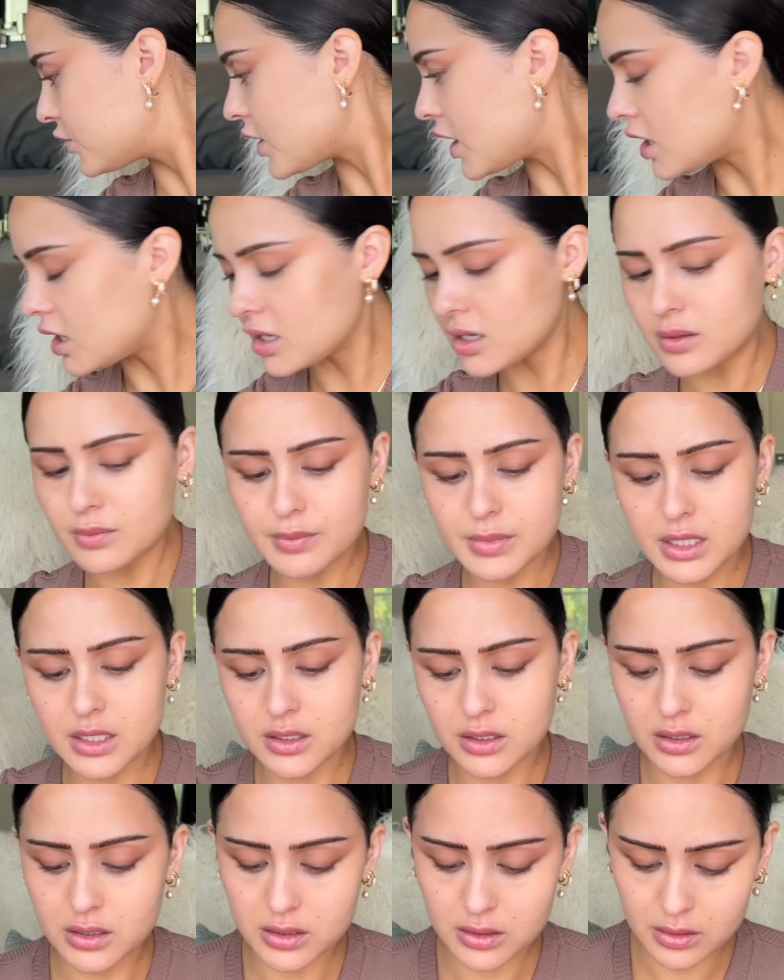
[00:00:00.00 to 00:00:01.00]
from
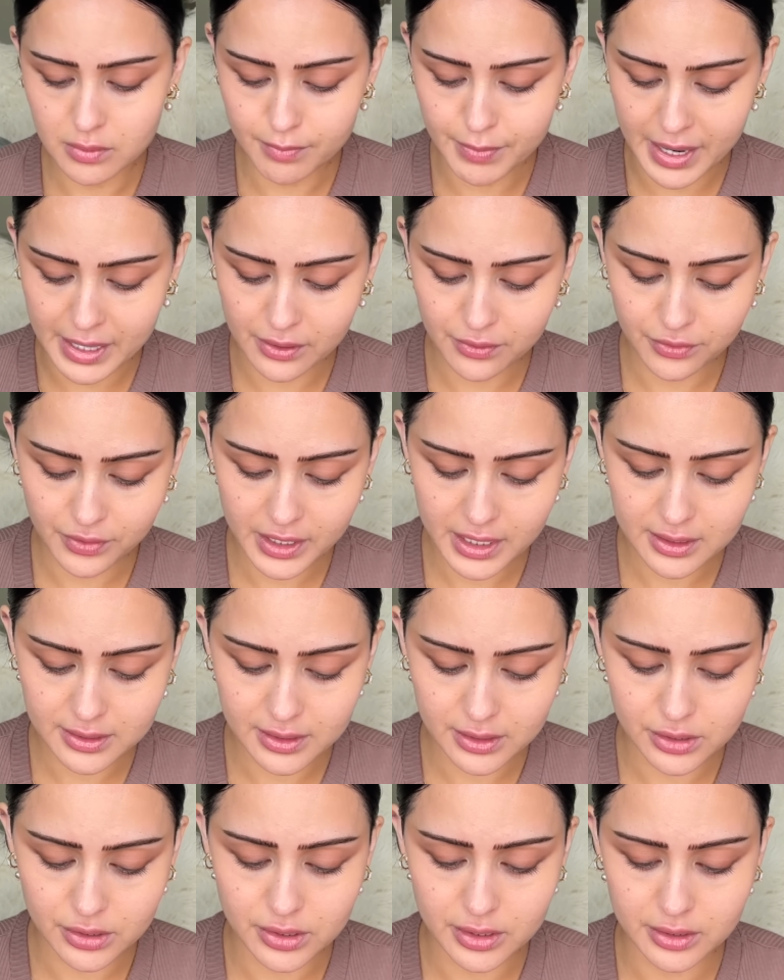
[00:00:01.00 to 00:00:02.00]
Benefit. It's
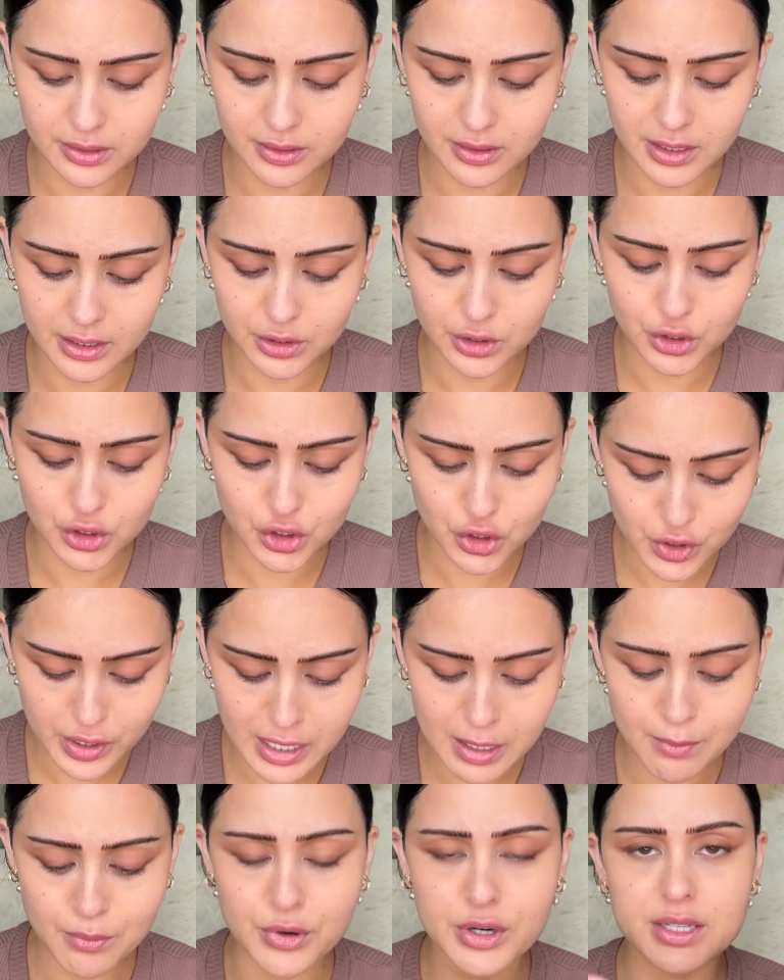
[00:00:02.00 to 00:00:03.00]
this
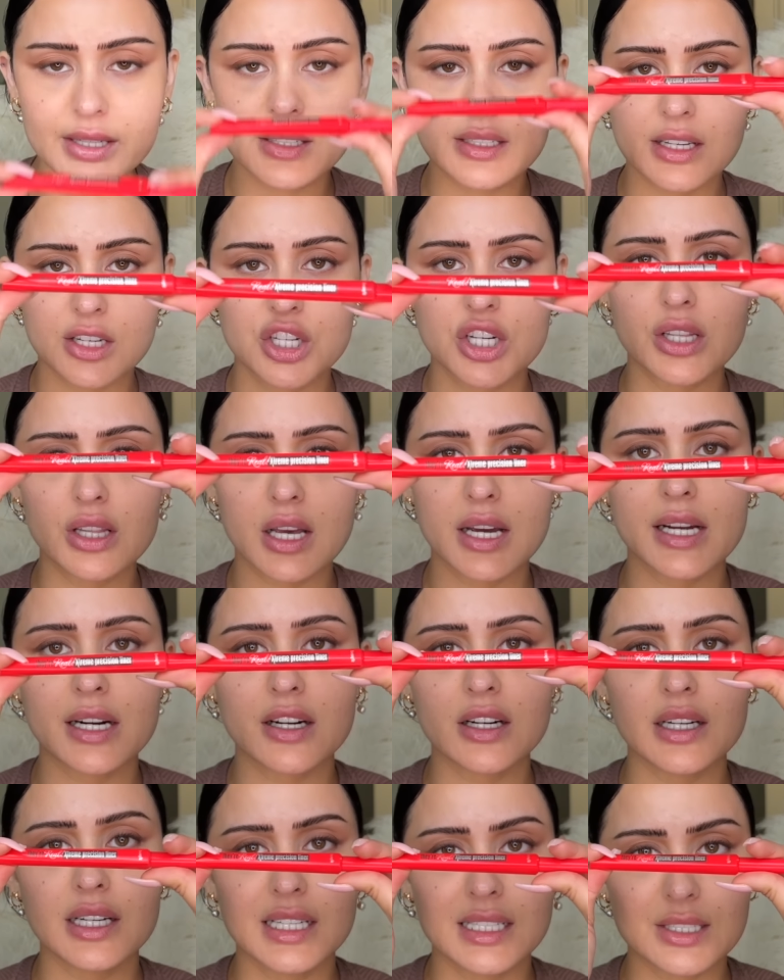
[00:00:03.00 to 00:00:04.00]
extreme precision
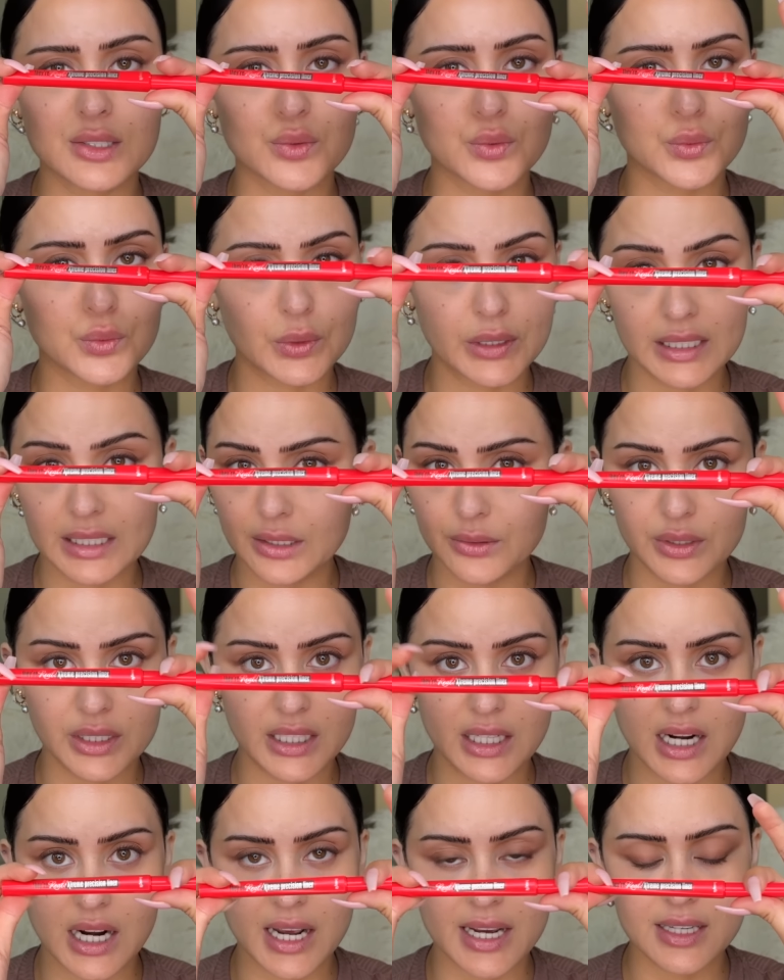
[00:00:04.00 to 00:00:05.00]
liner. It's really, really
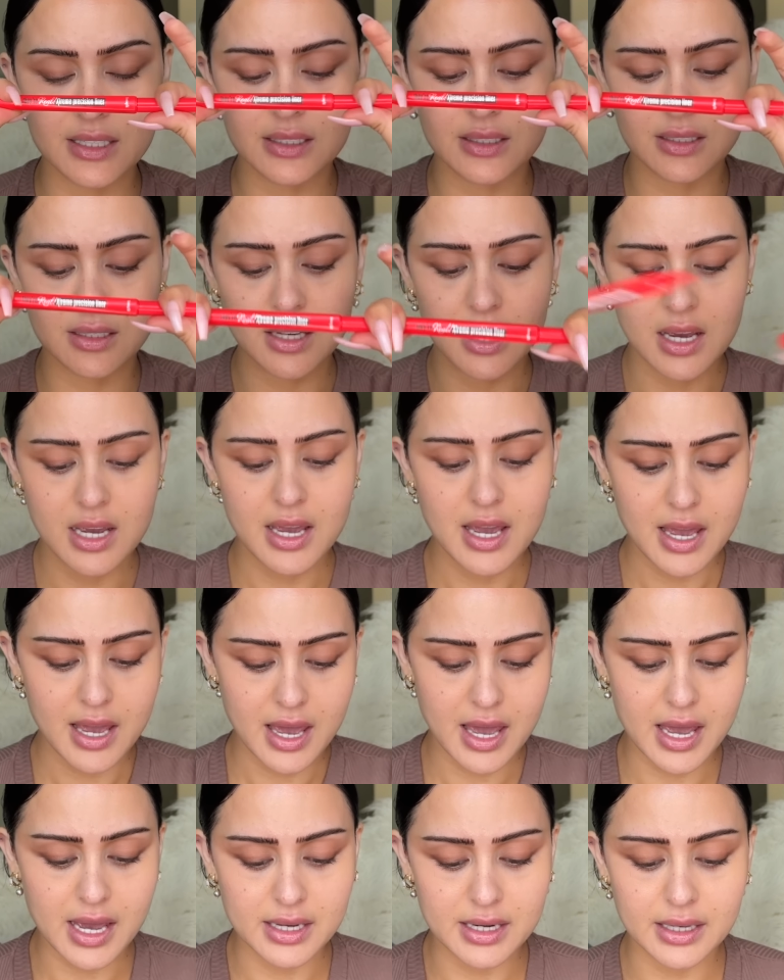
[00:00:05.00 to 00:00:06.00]
nice.
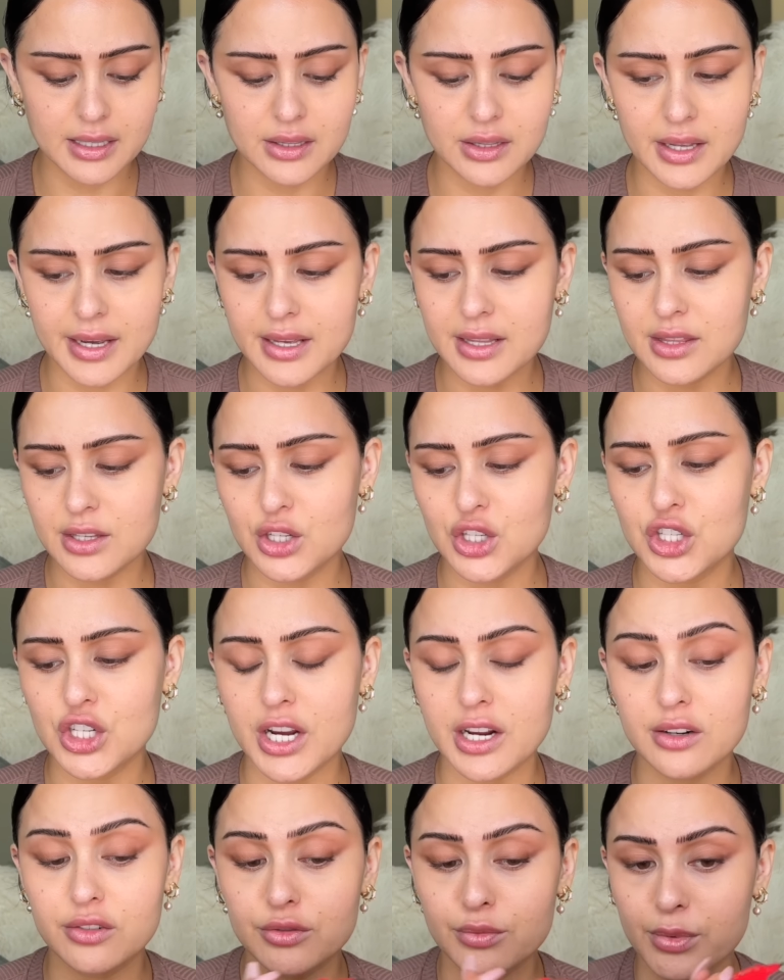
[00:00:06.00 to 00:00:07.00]
And I like the
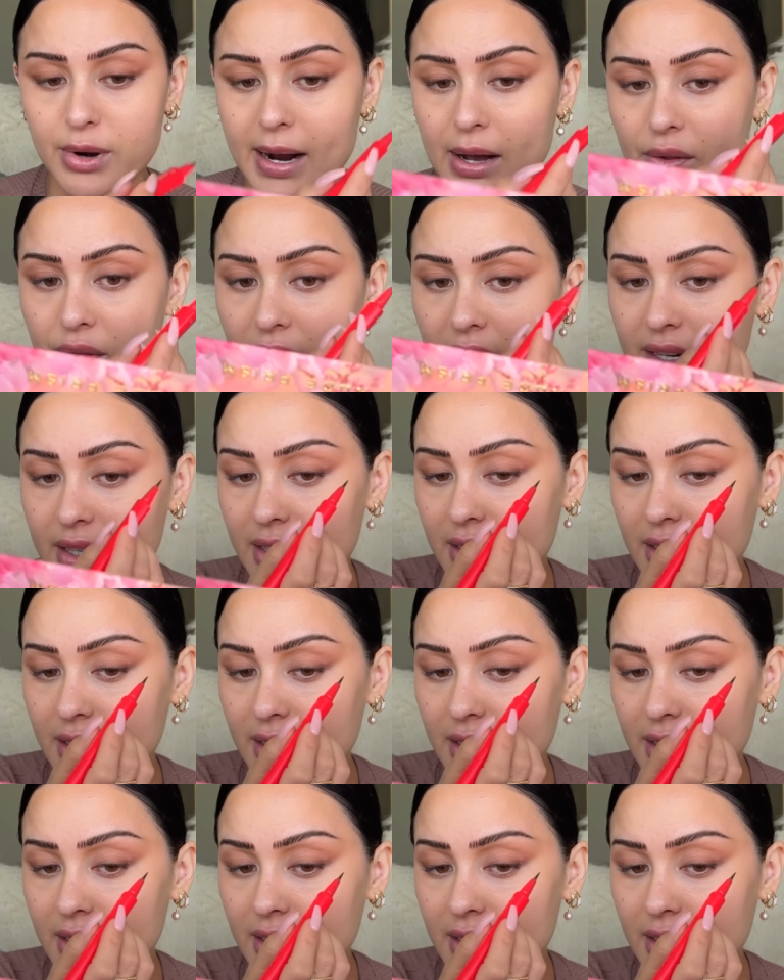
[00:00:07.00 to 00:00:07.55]
shade of brown that it